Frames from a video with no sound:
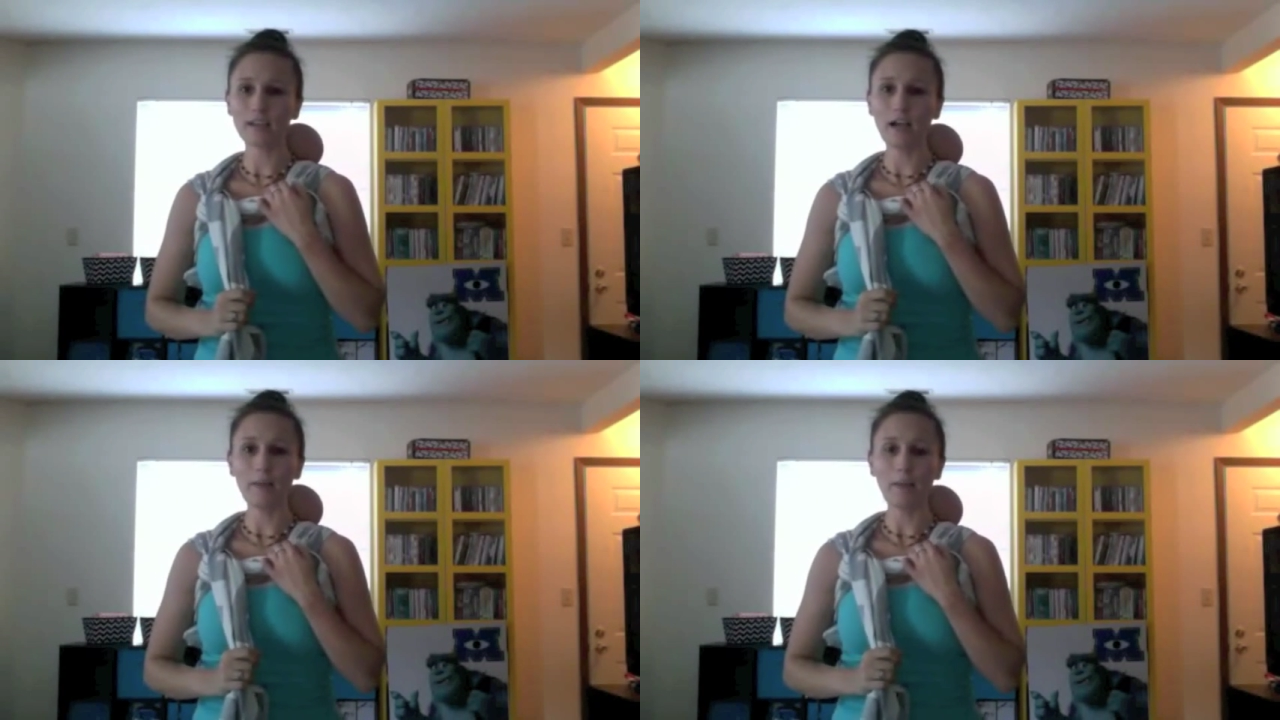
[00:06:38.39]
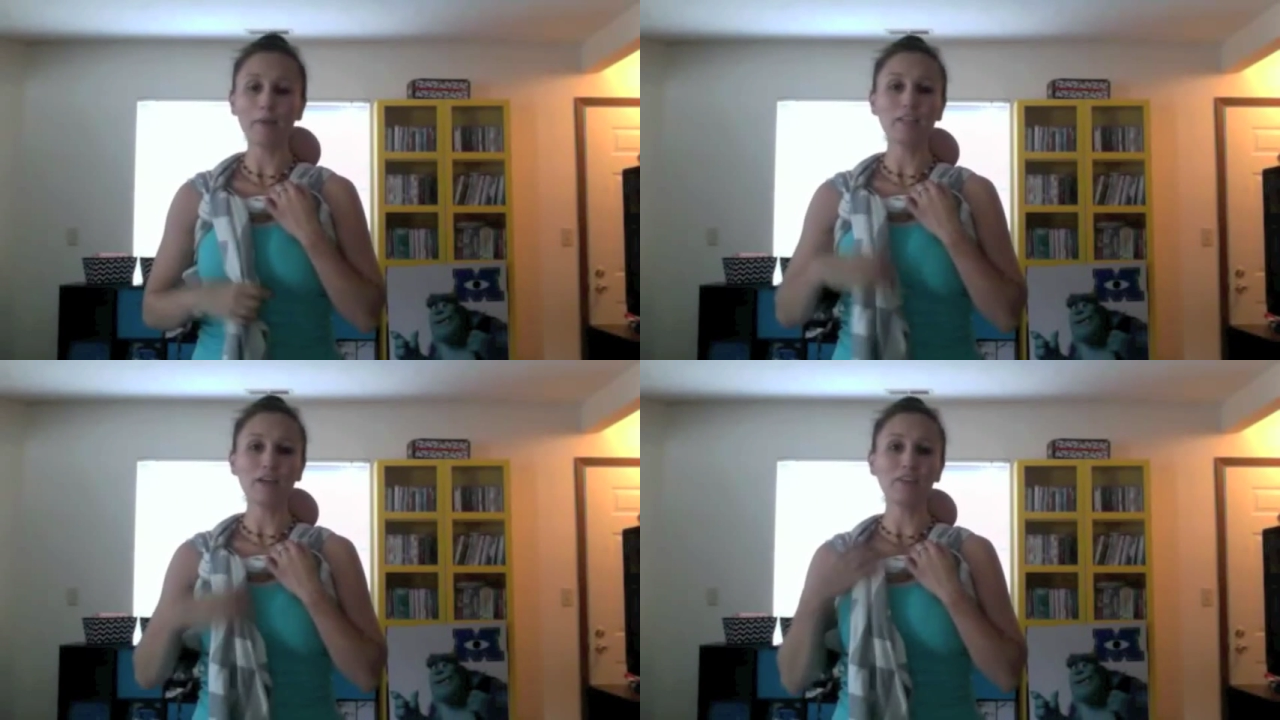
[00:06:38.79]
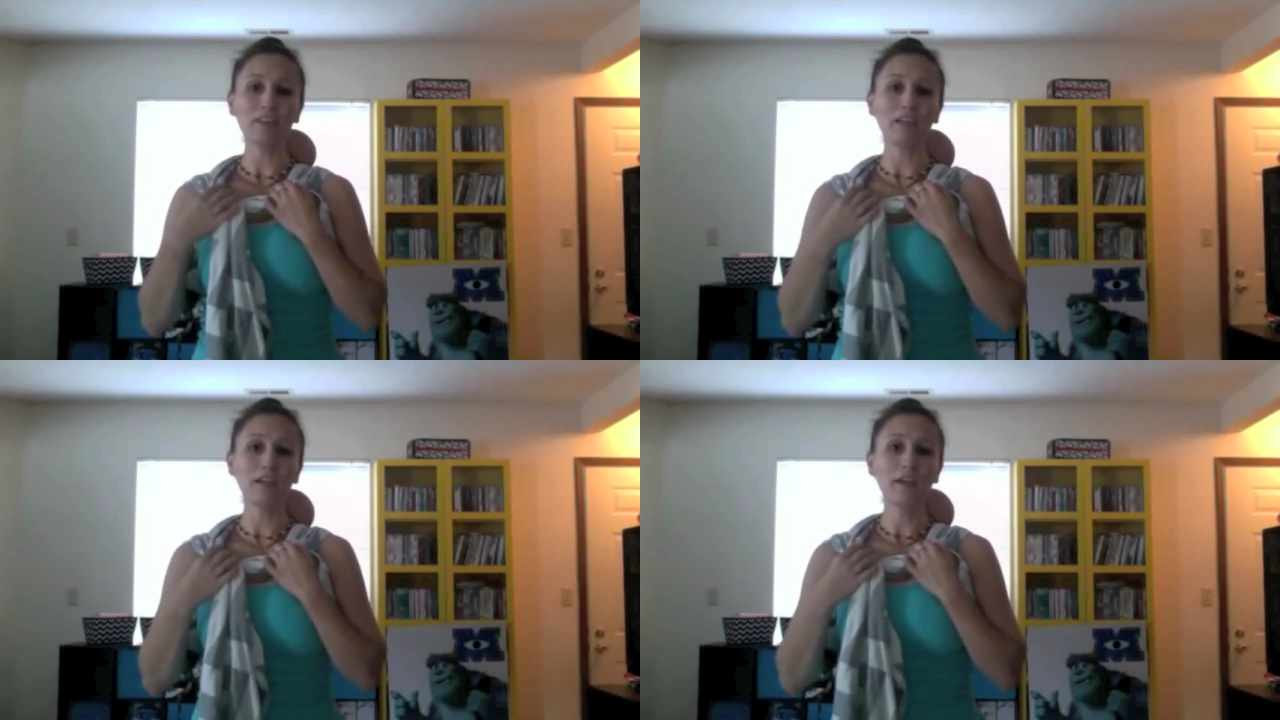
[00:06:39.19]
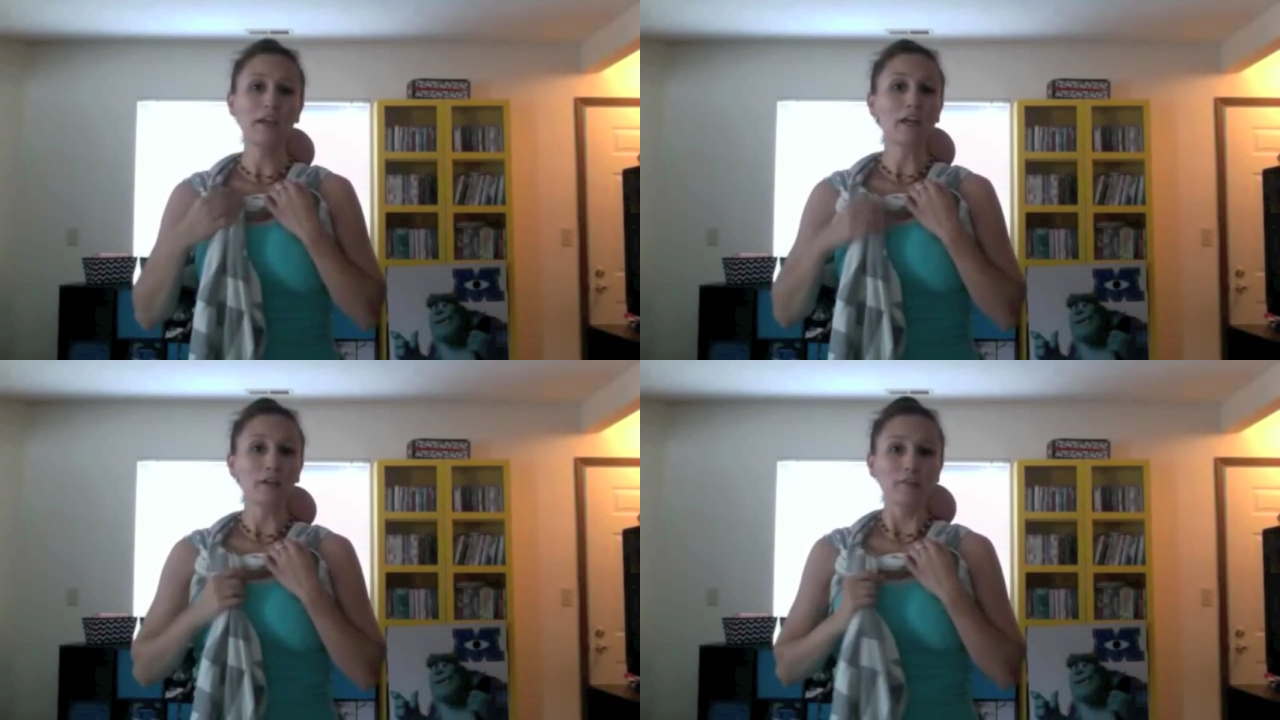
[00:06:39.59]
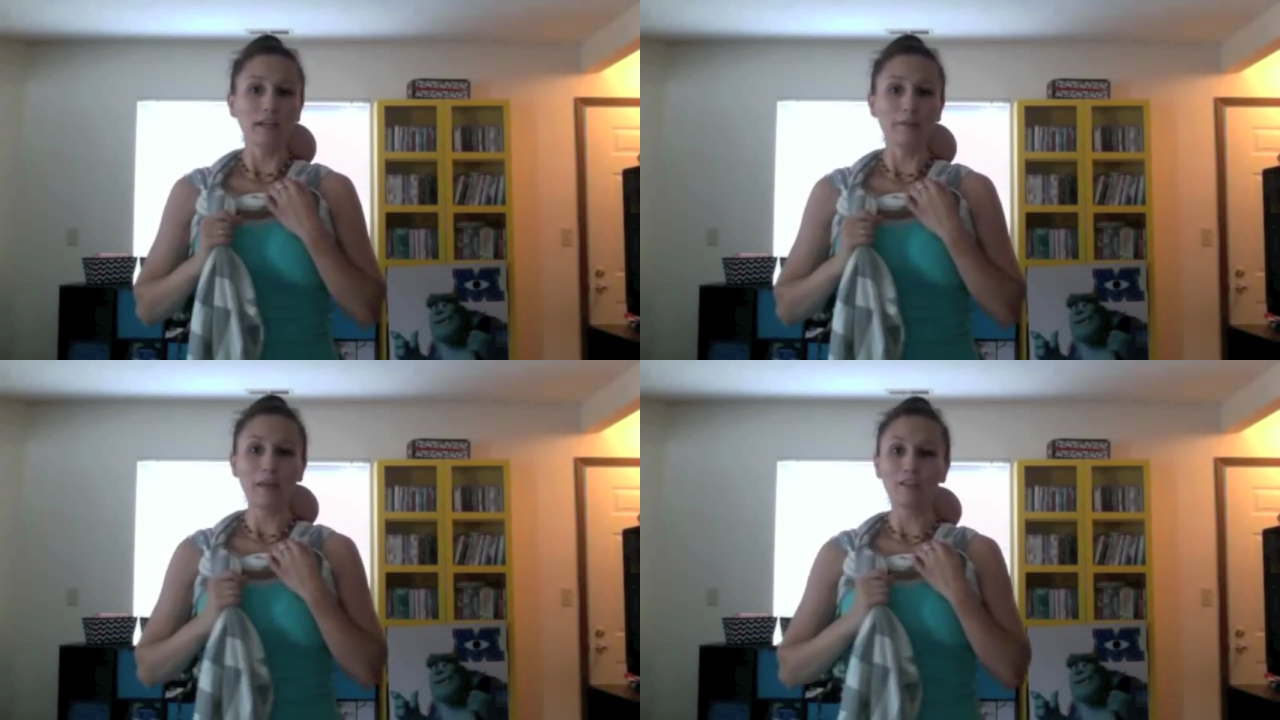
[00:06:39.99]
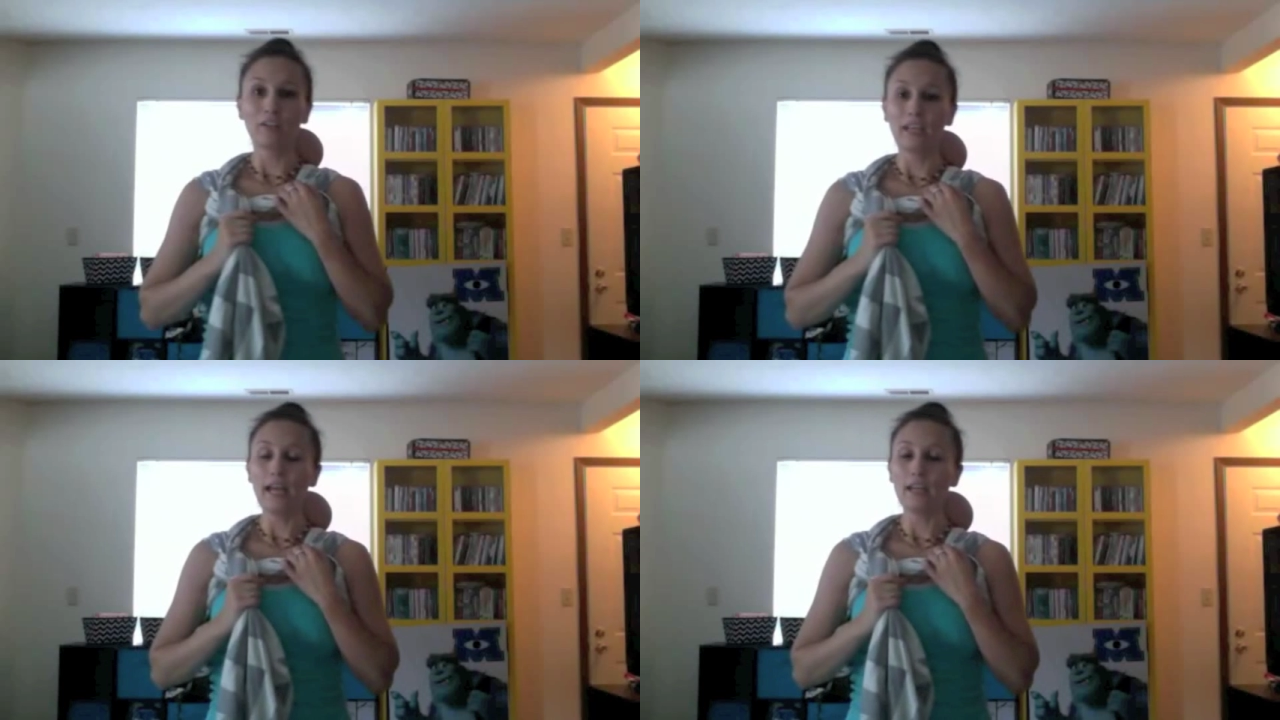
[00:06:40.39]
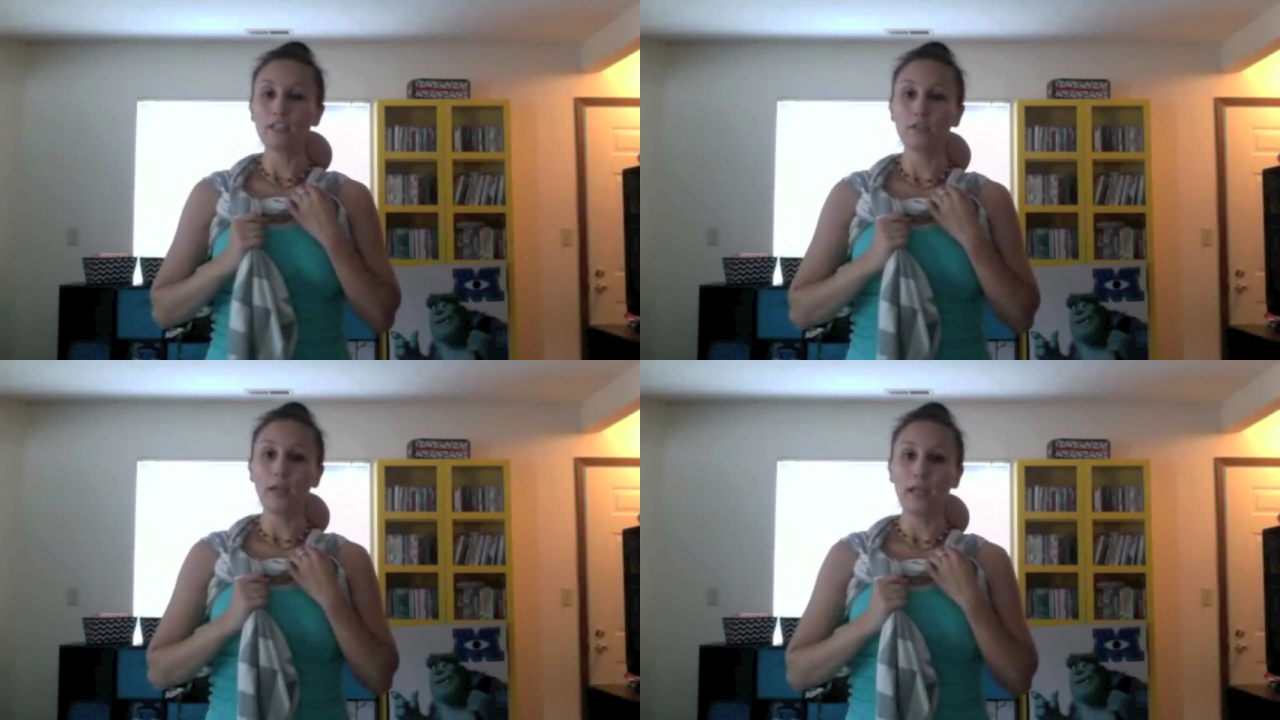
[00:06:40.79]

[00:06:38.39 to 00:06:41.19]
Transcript: I would definitely recommend learning how to do